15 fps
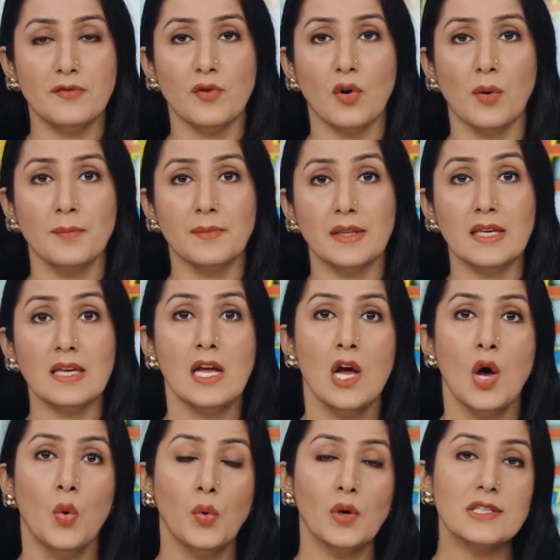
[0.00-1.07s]
from the
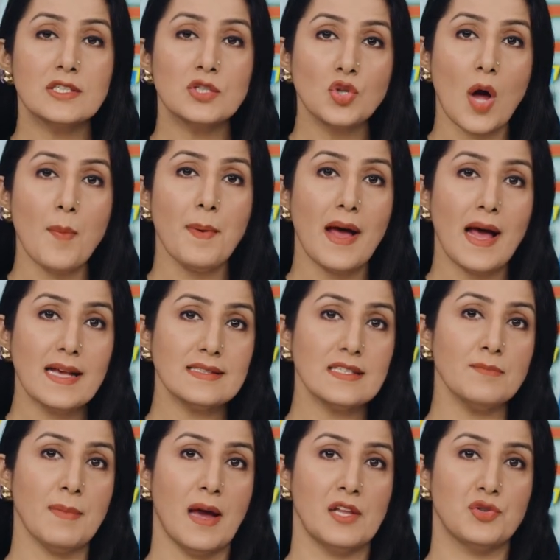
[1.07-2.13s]
world's top
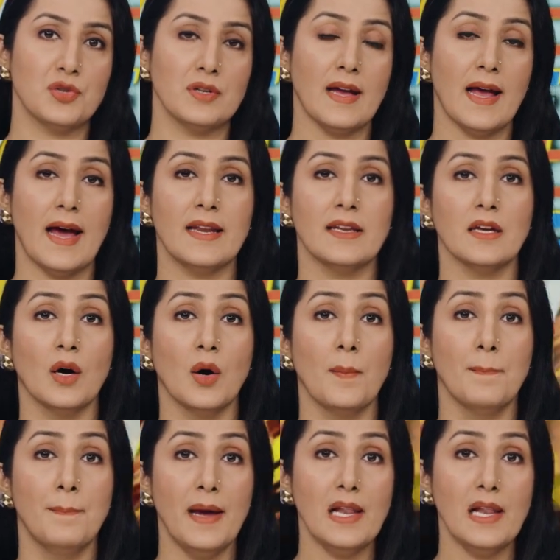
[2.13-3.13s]
asset manager and a